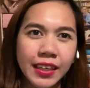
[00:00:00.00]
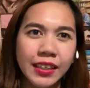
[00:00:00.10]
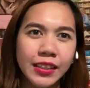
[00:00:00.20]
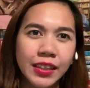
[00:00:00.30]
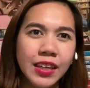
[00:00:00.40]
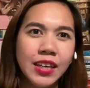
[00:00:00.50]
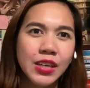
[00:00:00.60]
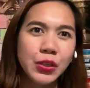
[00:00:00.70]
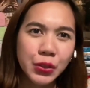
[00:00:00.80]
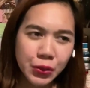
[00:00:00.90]
and
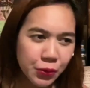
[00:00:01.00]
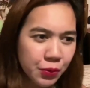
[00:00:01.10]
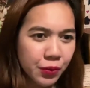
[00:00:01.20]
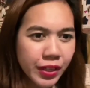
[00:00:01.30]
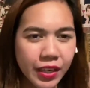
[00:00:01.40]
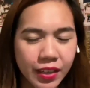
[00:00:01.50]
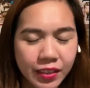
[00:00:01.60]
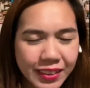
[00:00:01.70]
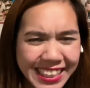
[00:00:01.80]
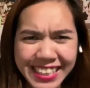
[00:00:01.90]
new
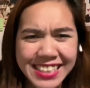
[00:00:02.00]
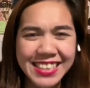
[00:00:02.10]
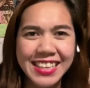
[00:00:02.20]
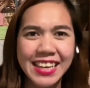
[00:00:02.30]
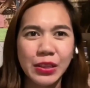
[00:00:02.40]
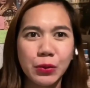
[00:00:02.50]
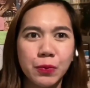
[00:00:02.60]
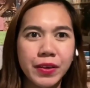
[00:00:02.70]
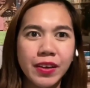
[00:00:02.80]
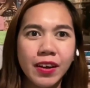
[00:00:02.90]
things that
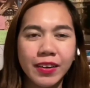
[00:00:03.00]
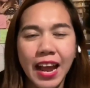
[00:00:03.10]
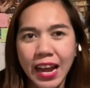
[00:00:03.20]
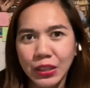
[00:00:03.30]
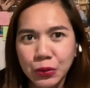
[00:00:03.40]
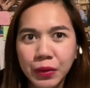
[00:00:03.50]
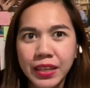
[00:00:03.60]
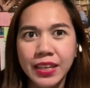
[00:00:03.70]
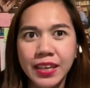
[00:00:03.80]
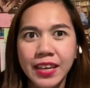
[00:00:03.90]
we are
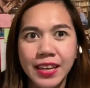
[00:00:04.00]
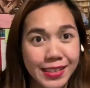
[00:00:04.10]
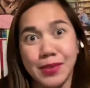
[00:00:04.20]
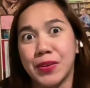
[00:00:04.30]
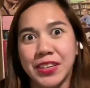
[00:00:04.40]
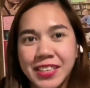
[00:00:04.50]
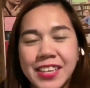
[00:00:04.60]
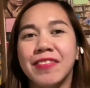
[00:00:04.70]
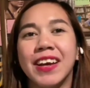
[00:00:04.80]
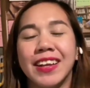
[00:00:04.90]
actually
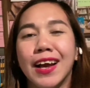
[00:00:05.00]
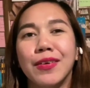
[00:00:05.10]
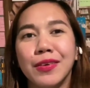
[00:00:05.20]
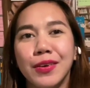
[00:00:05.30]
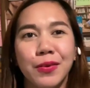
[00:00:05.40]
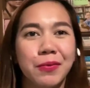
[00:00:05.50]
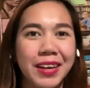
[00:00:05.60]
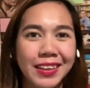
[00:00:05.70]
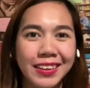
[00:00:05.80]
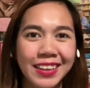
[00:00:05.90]
experiencing right now?
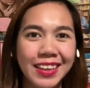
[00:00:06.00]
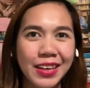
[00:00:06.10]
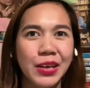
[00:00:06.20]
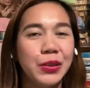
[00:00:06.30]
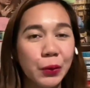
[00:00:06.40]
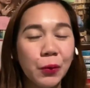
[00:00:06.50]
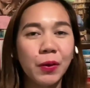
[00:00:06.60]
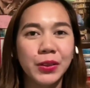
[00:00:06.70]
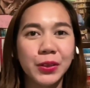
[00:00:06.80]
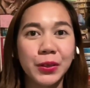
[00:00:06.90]
Well, no
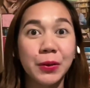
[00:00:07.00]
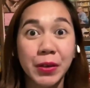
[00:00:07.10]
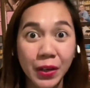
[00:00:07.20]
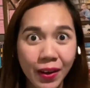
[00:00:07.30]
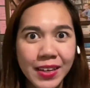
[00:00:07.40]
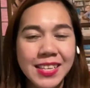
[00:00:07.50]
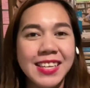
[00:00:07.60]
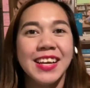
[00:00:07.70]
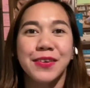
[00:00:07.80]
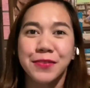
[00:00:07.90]
wonder
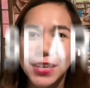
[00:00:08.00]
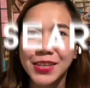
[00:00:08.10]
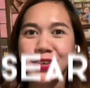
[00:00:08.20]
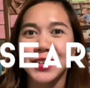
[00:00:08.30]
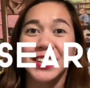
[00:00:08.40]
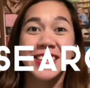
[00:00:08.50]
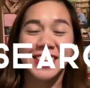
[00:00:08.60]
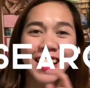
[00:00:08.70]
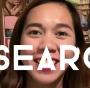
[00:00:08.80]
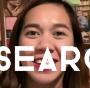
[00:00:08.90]
because research is
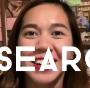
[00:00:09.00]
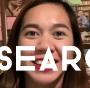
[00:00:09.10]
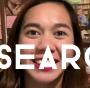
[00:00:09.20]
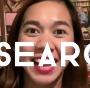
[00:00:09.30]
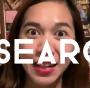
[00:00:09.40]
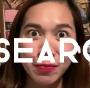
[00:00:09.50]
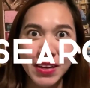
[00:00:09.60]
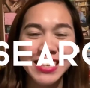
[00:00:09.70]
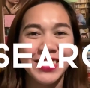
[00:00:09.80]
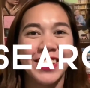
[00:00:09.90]
there that help
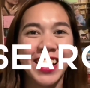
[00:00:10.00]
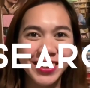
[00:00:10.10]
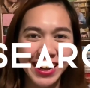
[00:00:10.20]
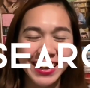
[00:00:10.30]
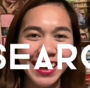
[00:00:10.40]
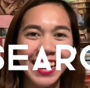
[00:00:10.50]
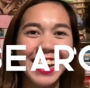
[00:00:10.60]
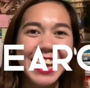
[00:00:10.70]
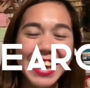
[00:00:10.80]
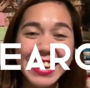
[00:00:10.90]
us to gather data
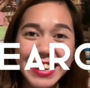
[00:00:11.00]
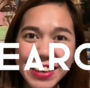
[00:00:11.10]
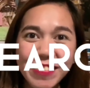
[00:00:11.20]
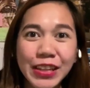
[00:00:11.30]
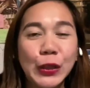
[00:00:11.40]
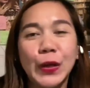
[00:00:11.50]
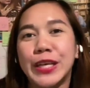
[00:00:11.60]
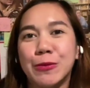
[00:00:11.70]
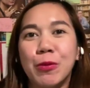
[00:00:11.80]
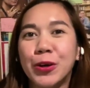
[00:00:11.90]
and even to
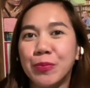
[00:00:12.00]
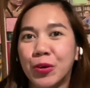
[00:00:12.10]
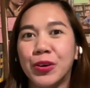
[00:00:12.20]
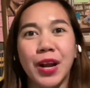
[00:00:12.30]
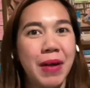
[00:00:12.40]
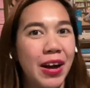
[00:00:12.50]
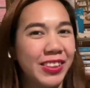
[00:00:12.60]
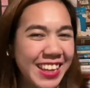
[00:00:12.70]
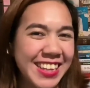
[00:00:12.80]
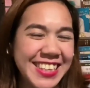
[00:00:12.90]
explore more about
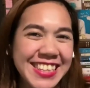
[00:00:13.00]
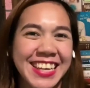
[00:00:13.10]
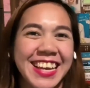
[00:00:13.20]
things.